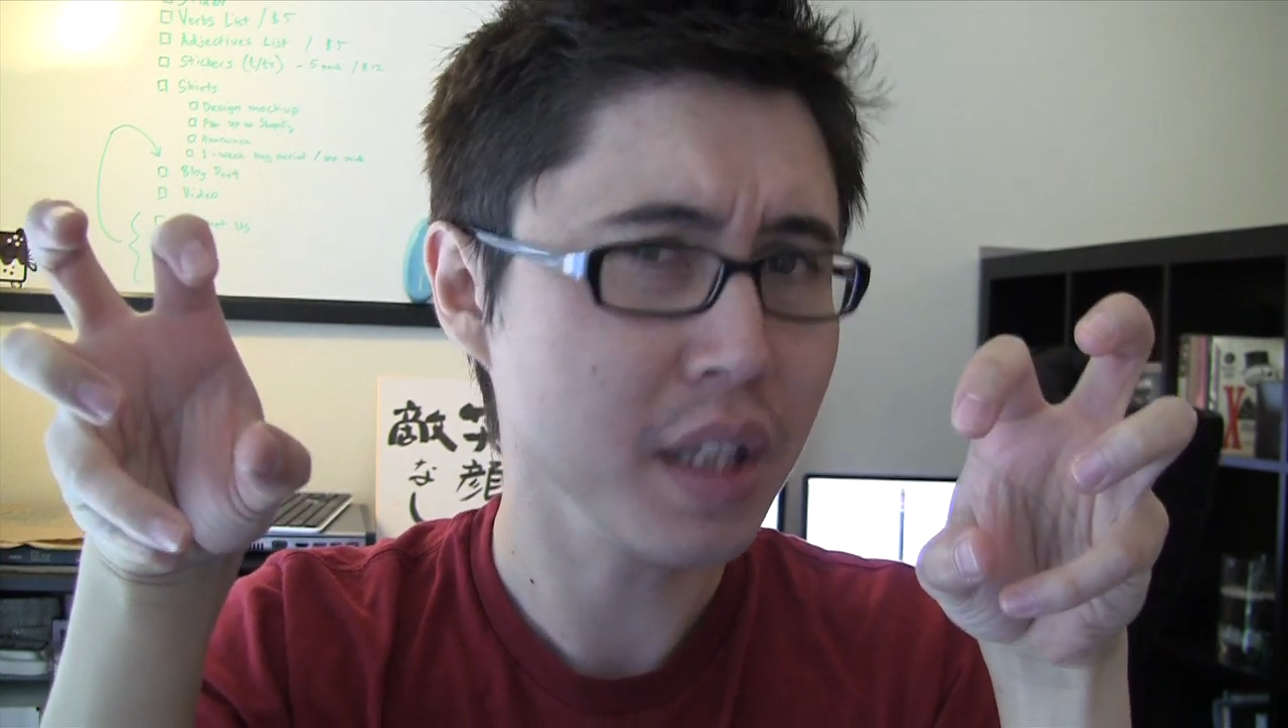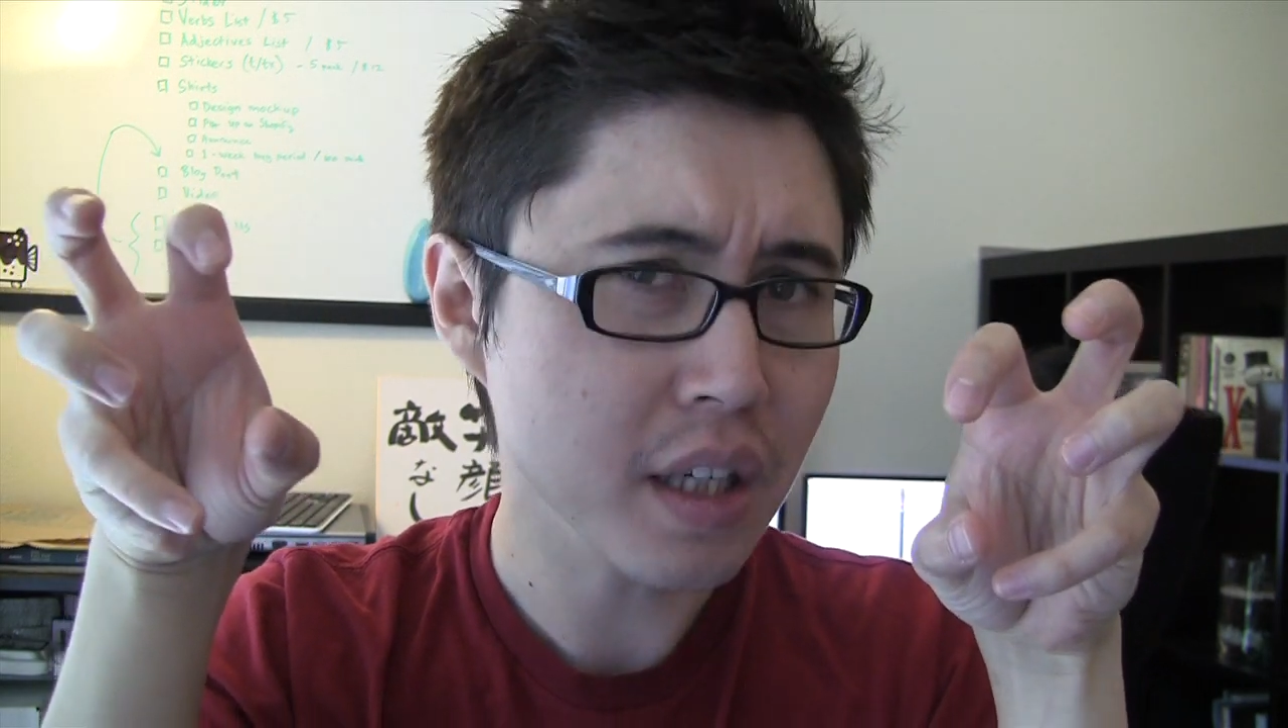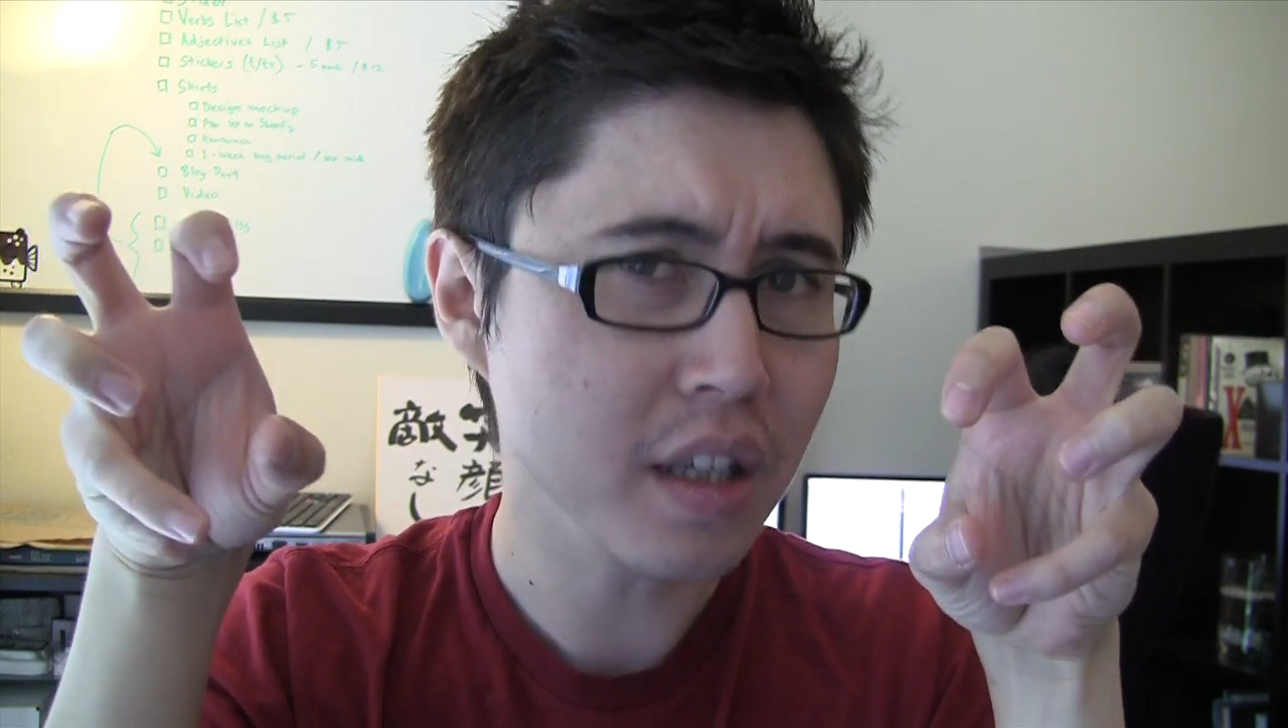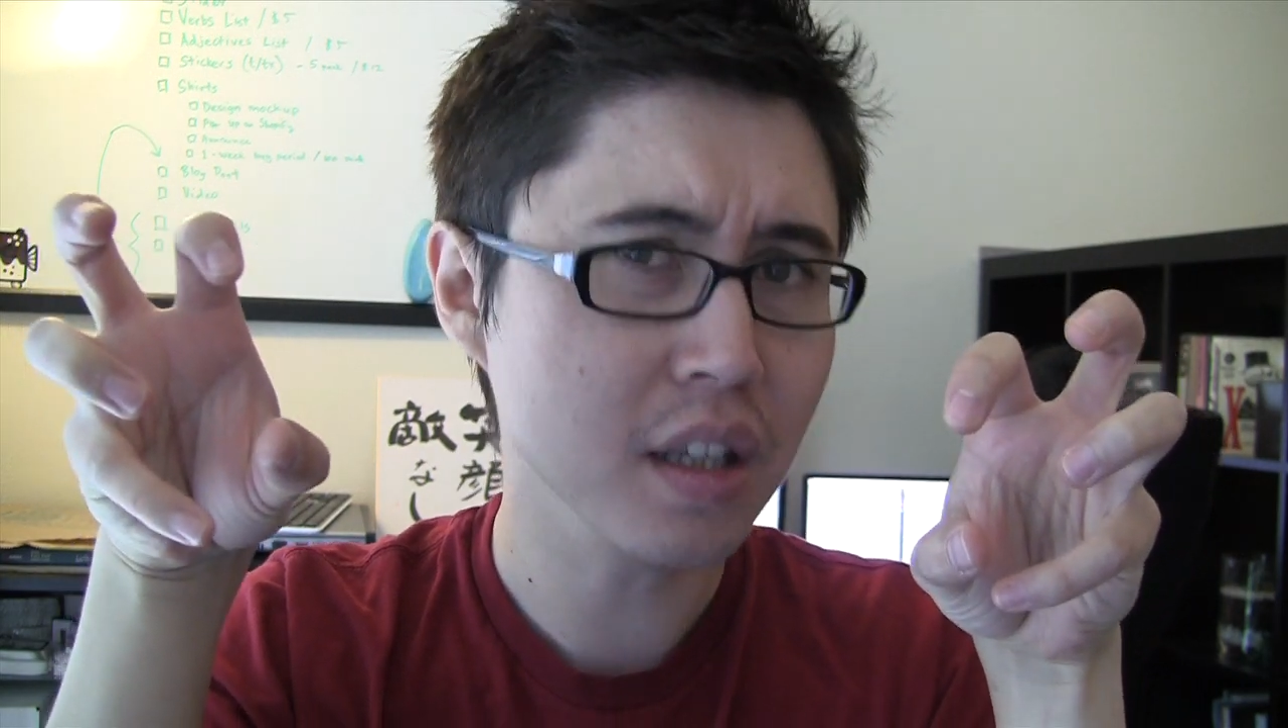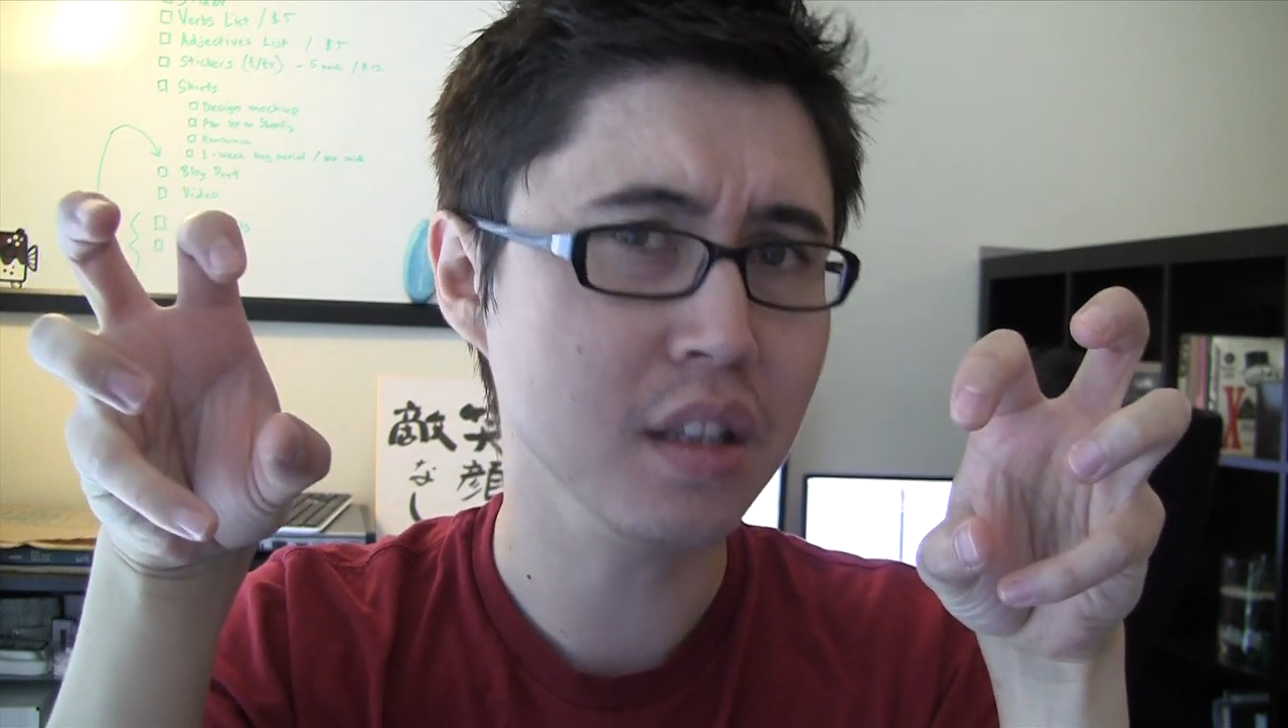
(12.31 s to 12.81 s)

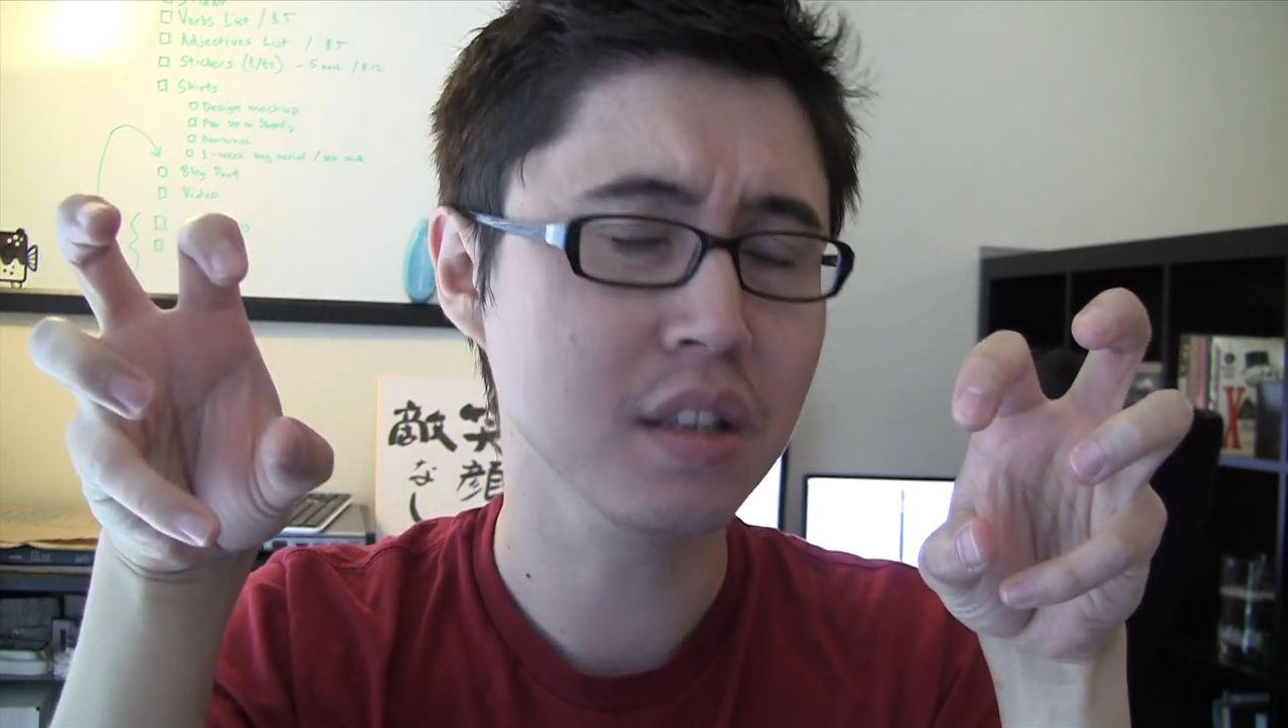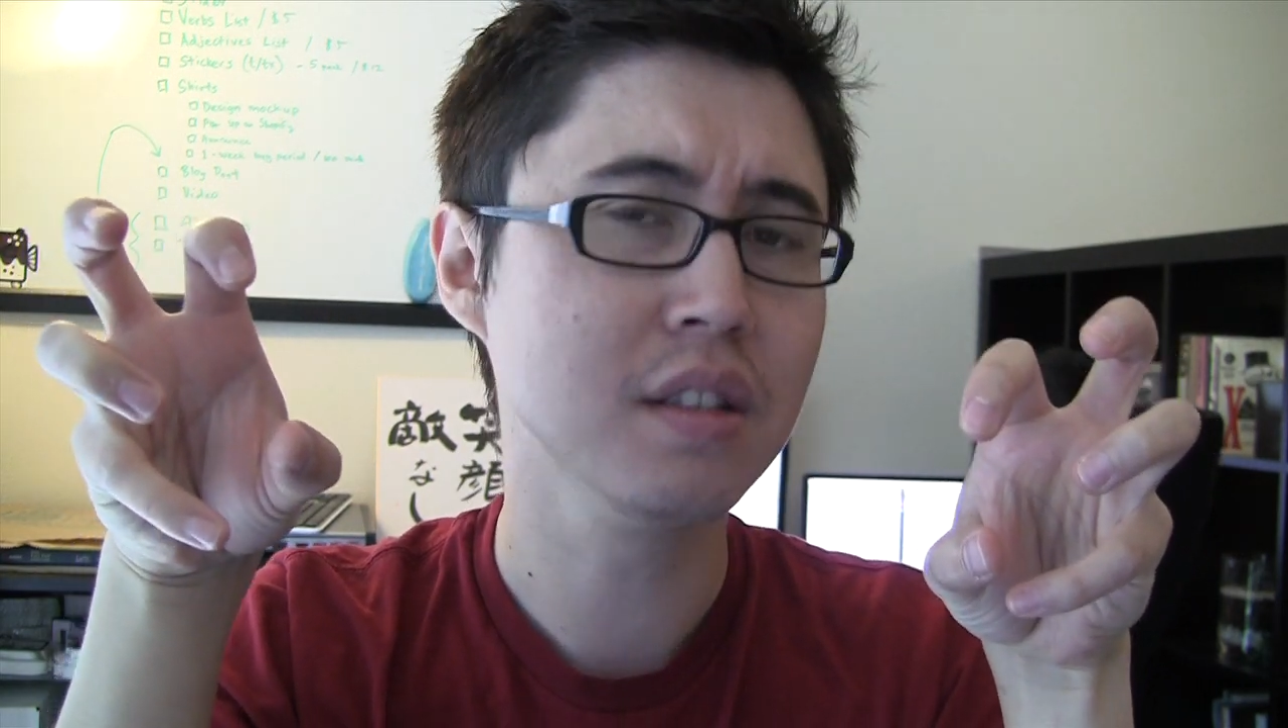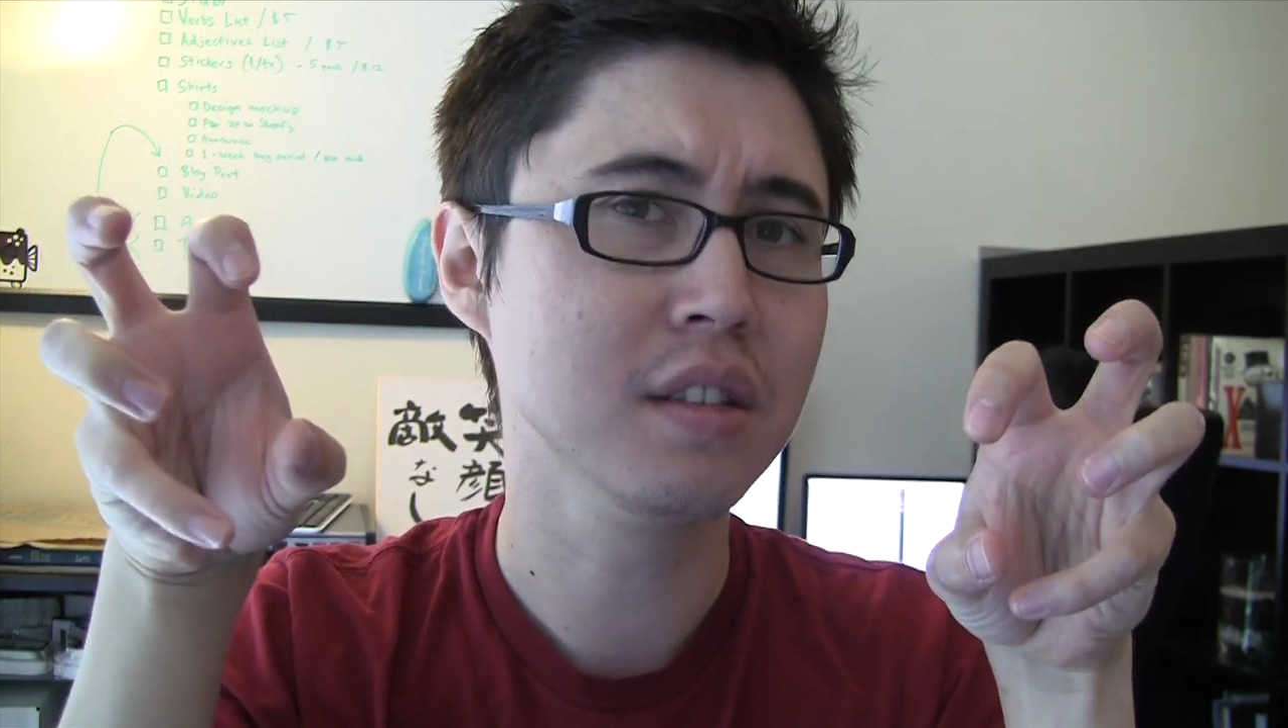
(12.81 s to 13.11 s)
here?